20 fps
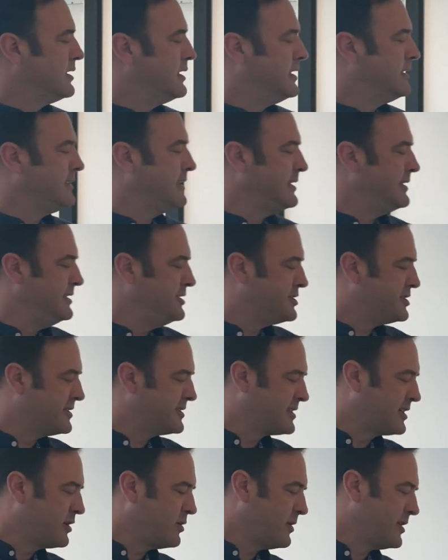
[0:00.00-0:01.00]
and then it's
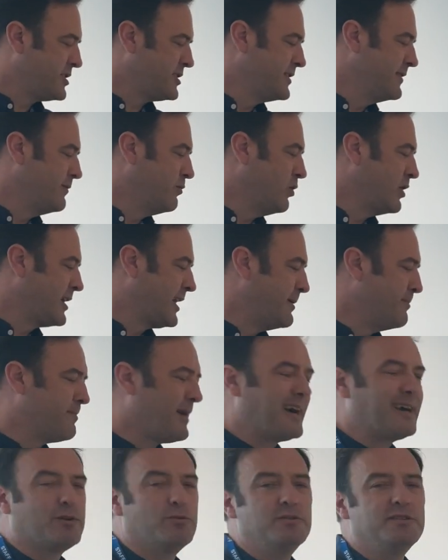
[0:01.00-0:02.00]
just a question of working
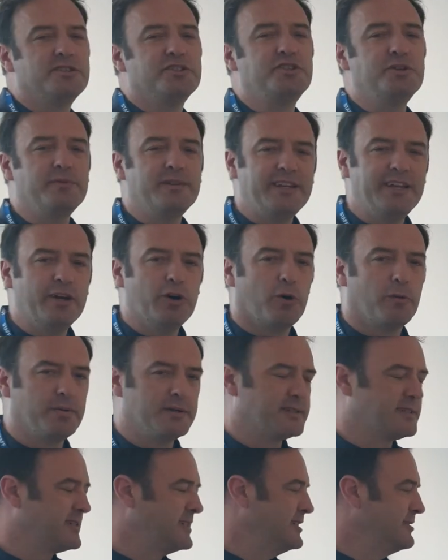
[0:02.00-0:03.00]
backwards, doing the
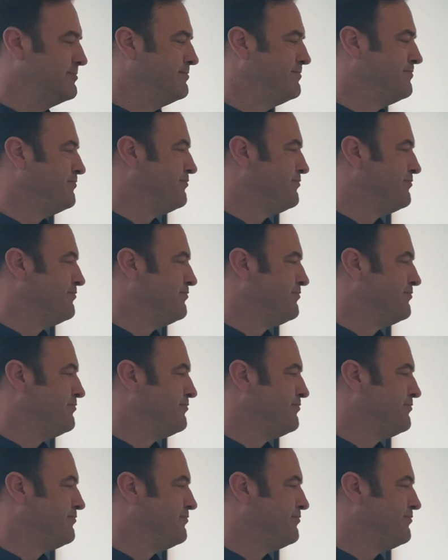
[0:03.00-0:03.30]
opposite.